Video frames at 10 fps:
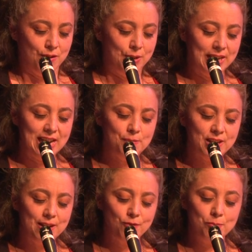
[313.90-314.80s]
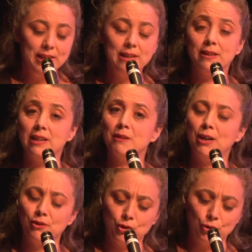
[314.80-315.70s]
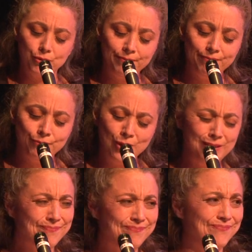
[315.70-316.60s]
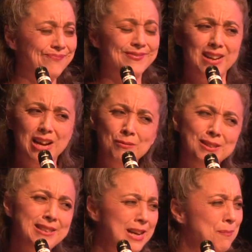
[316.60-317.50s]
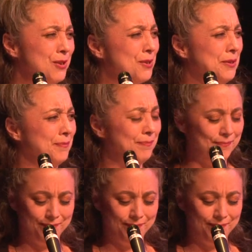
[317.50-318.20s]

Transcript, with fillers: When it came time for me to think about children, well, I was skeptical.